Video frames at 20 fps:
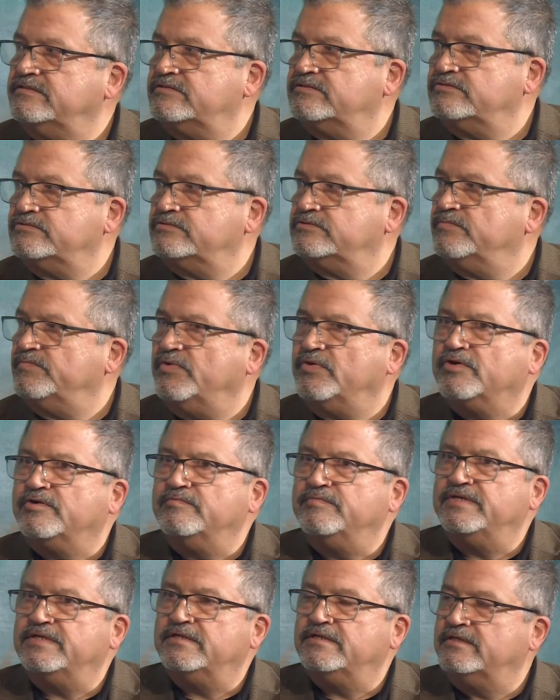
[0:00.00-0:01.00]
to yeah. deport
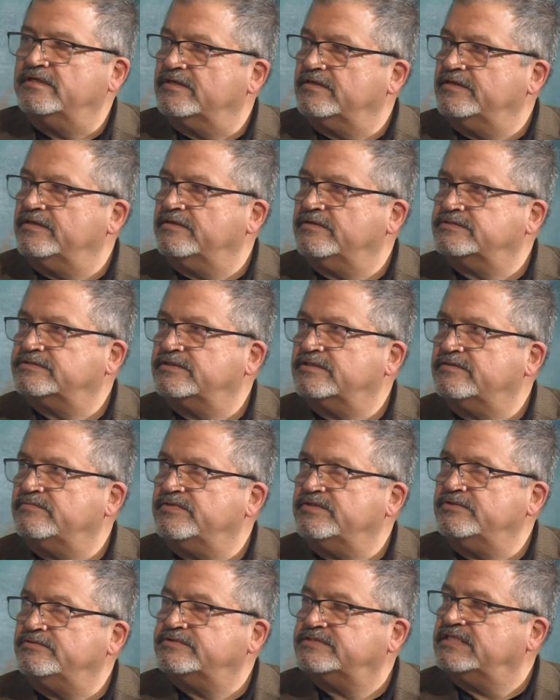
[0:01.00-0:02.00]
me. You know, it's going to be
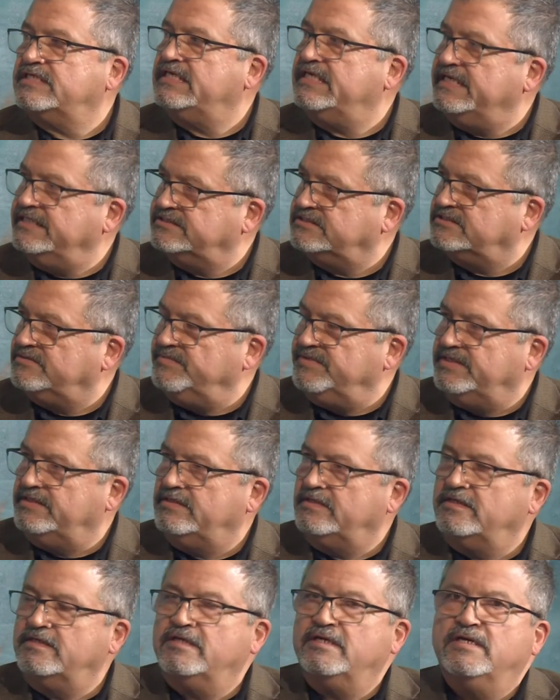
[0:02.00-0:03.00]
used against me.
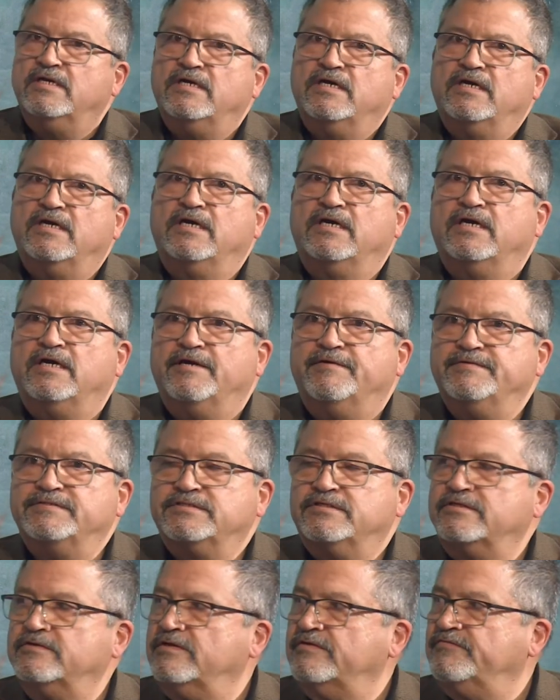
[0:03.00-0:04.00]
It's
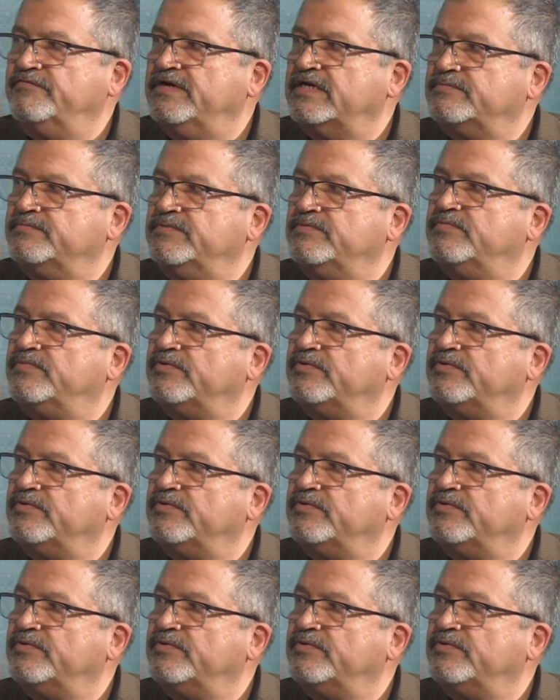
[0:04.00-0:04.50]
going to affect me